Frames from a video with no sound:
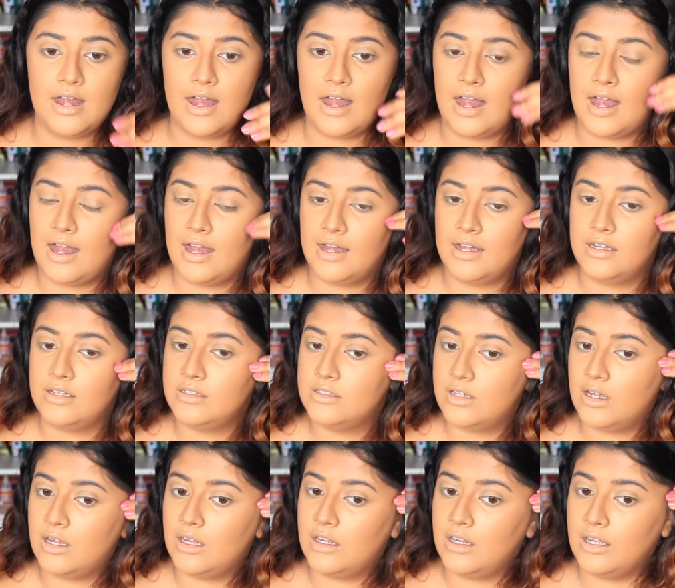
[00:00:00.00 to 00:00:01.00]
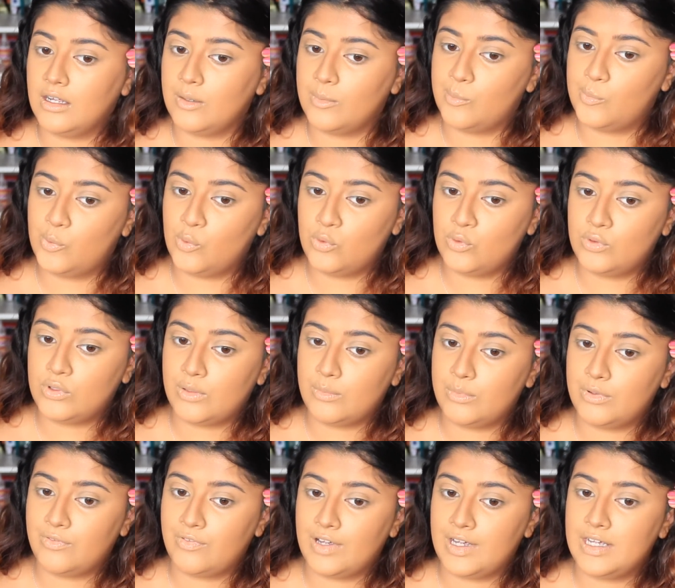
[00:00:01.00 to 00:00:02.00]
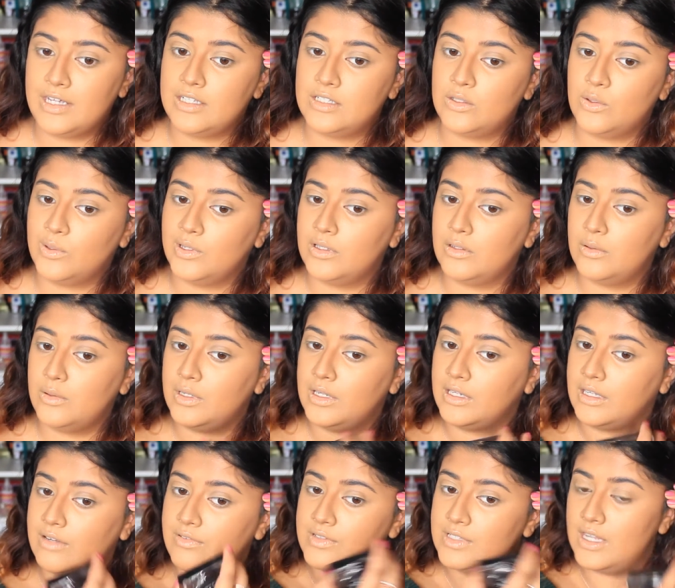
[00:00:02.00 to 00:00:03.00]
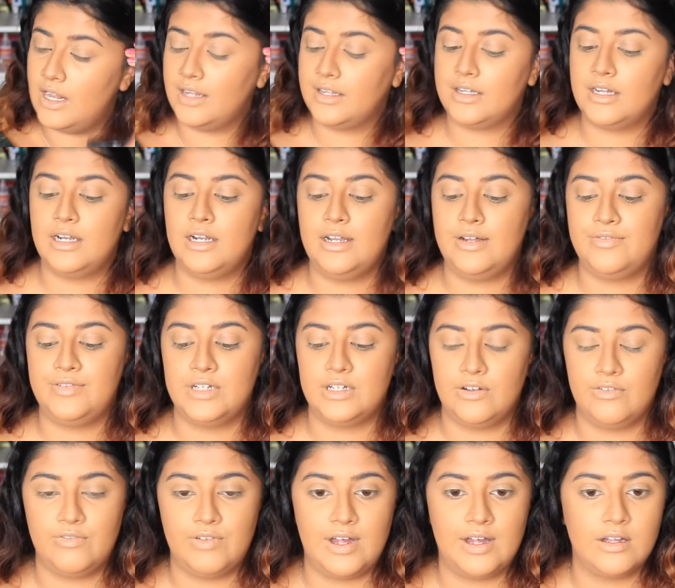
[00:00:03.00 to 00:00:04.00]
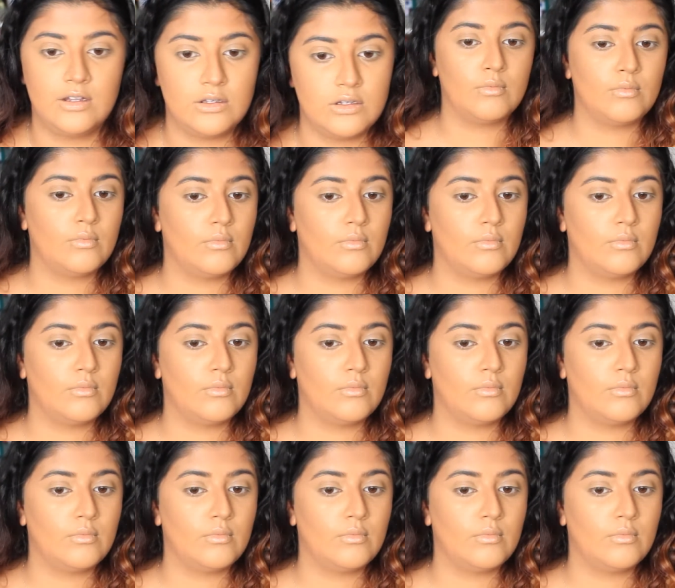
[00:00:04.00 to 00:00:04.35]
and I like pulled up the face so it gives like a lifted effect.